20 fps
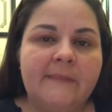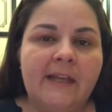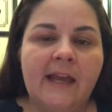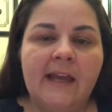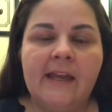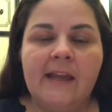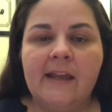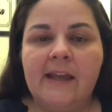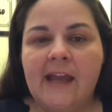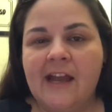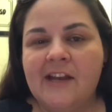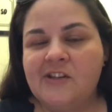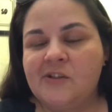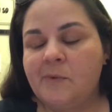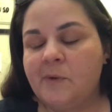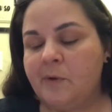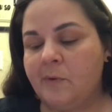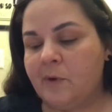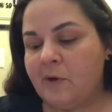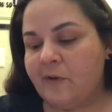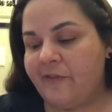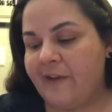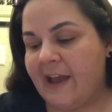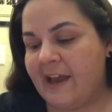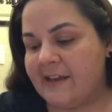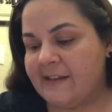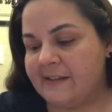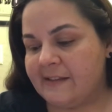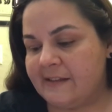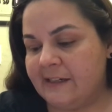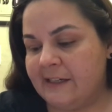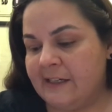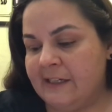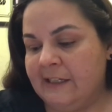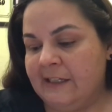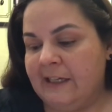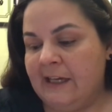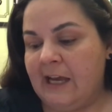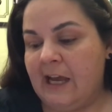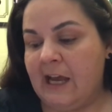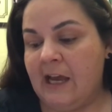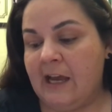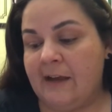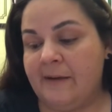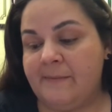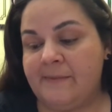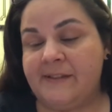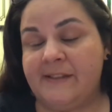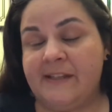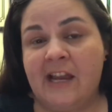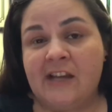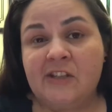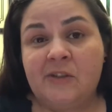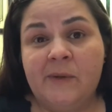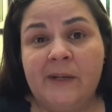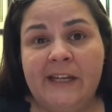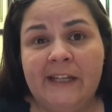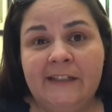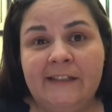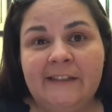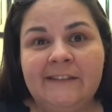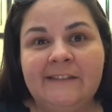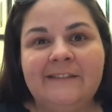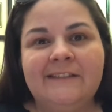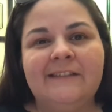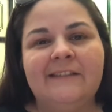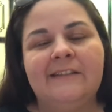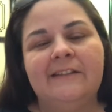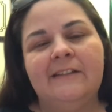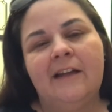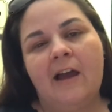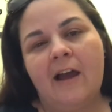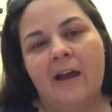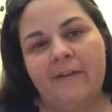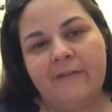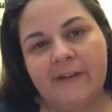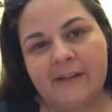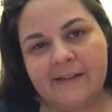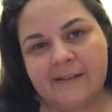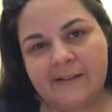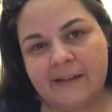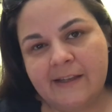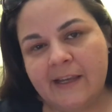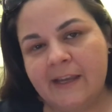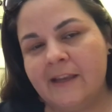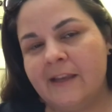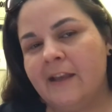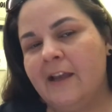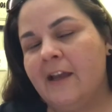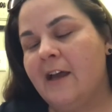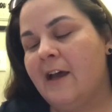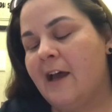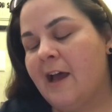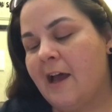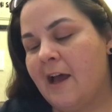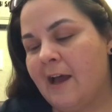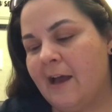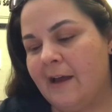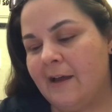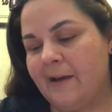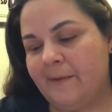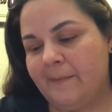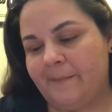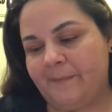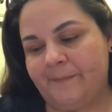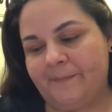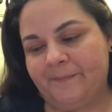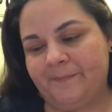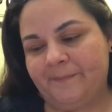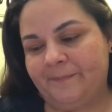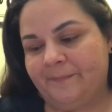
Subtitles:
I can catch one real fast. Stash Queen, obviously. I